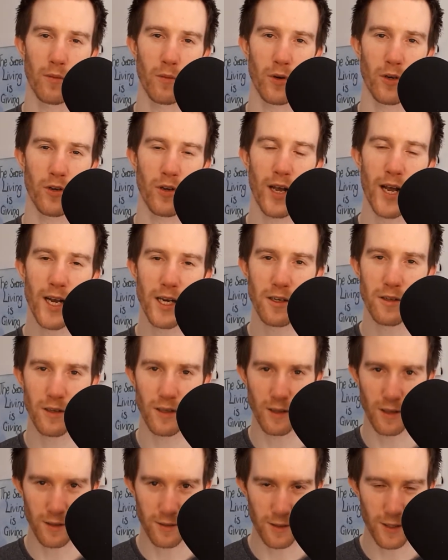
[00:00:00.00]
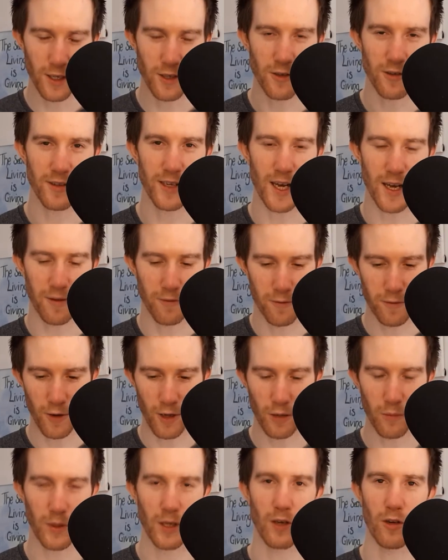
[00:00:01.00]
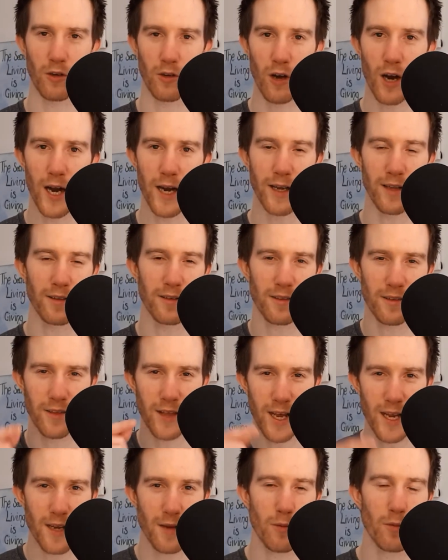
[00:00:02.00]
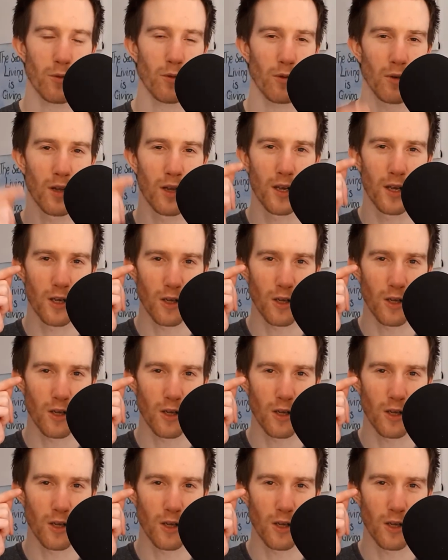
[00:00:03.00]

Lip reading: When you actually listen in, you start following your guidance, they will